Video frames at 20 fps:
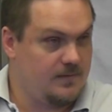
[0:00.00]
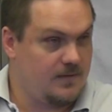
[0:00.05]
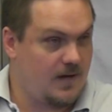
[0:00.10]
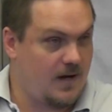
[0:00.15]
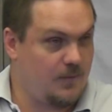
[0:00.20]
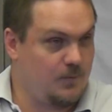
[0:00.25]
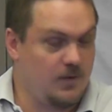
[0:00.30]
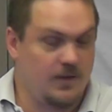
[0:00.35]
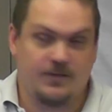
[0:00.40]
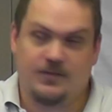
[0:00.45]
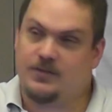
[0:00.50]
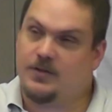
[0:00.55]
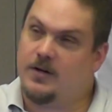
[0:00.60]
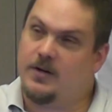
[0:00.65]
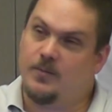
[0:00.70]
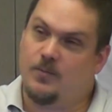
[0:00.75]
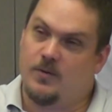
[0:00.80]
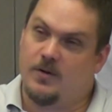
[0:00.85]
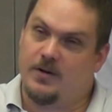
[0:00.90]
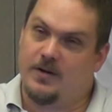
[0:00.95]
I really
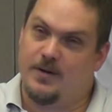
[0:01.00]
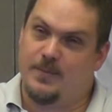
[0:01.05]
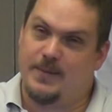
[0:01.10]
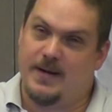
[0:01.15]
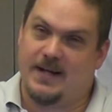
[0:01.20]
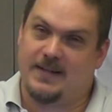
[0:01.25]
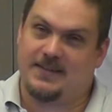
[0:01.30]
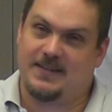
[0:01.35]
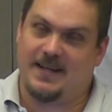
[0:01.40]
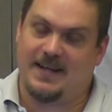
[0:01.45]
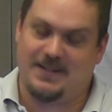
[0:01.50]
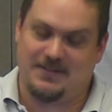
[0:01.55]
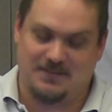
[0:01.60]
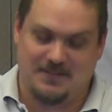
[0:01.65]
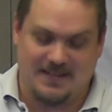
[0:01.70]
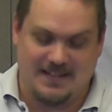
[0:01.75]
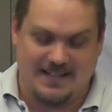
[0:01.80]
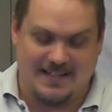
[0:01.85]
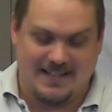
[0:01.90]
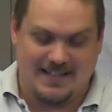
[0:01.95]
started wondering about that.
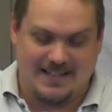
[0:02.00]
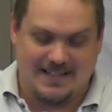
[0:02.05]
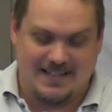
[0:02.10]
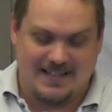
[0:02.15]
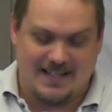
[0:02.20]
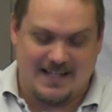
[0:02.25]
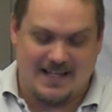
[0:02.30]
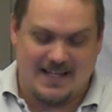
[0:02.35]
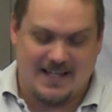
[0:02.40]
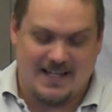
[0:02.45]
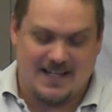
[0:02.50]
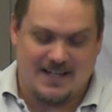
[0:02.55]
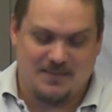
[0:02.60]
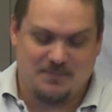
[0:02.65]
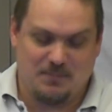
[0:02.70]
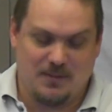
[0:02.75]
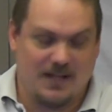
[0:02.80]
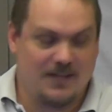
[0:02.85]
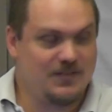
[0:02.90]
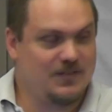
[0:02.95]

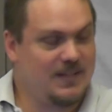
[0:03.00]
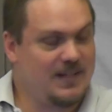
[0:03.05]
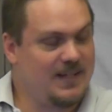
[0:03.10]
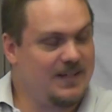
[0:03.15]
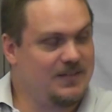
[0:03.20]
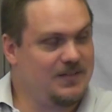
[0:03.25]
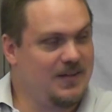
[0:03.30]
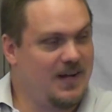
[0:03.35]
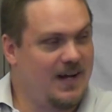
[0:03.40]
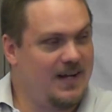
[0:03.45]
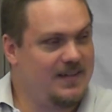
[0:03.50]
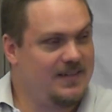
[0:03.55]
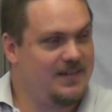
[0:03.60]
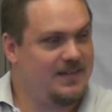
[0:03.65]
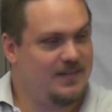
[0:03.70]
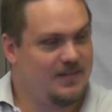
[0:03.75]
Blessing is not